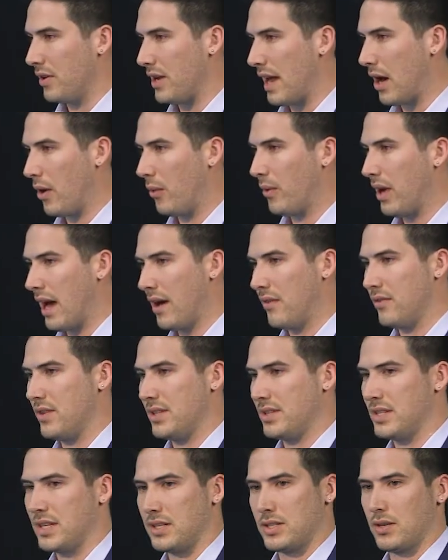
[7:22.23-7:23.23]
now we have
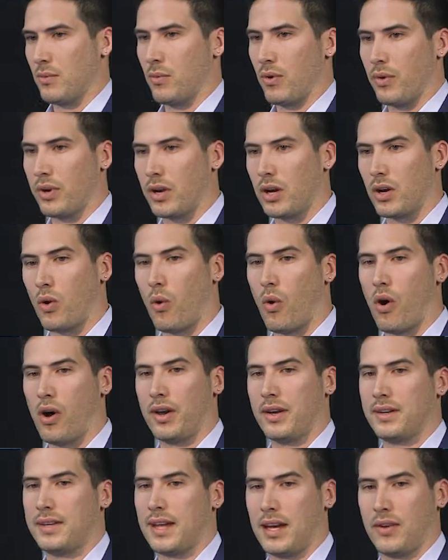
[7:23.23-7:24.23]
this system where we can
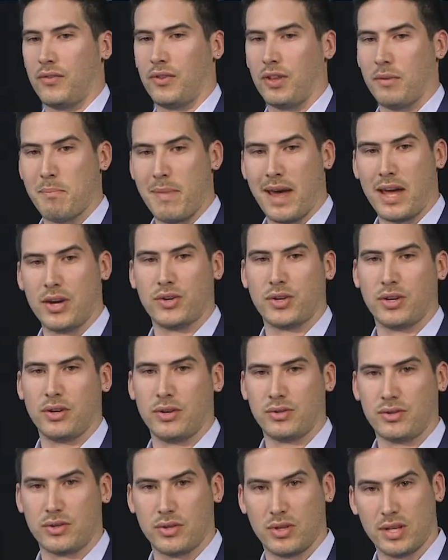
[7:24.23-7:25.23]
quantitatively
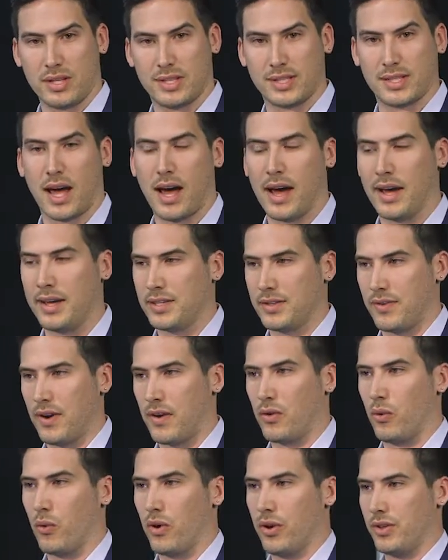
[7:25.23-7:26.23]
measure the size of
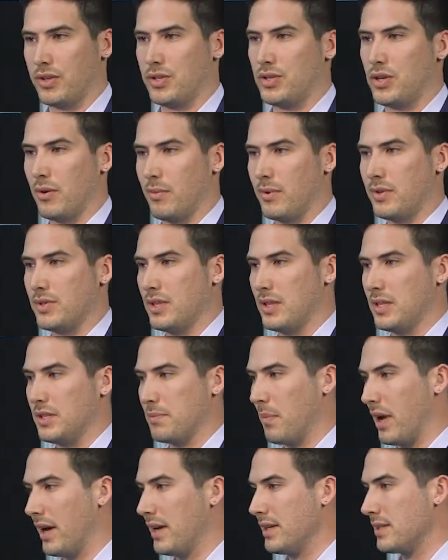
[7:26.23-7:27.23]
every one of these tumors in these
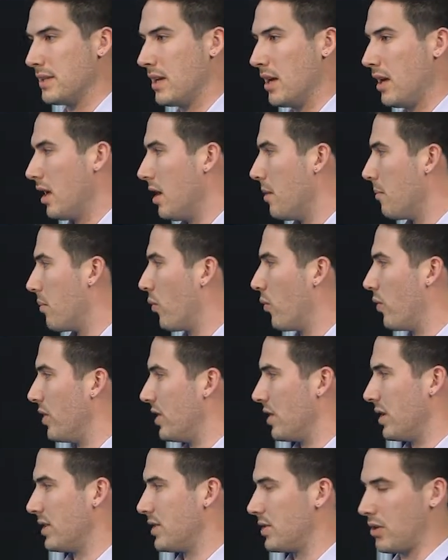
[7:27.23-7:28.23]
mice, but
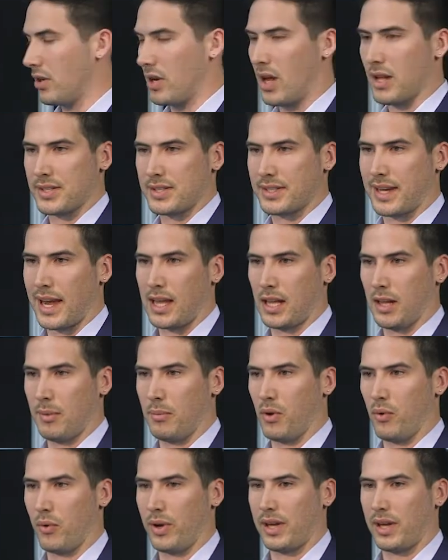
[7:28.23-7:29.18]
it's still not scalable.